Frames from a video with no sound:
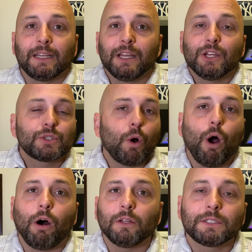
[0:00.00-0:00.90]
So
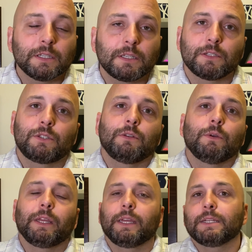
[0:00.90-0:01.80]
all this is
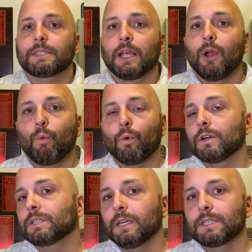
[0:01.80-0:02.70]
doing is,
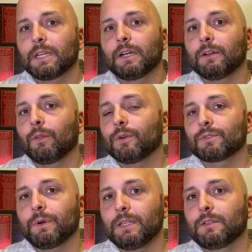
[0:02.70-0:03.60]
worst case scenario, those
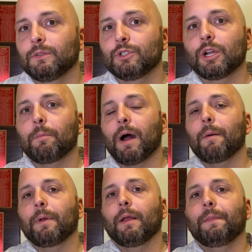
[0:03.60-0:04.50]
rates do jump
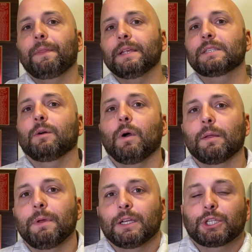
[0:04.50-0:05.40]
up. They still want
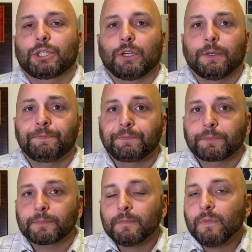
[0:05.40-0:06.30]
to make sure
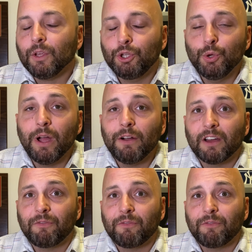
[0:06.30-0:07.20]
you have
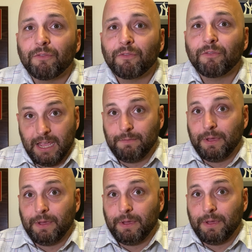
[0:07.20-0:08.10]
enough money to A,
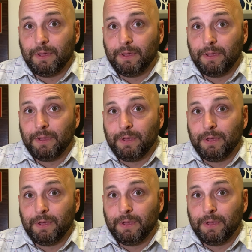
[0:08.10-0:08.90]
make your mortgage payments,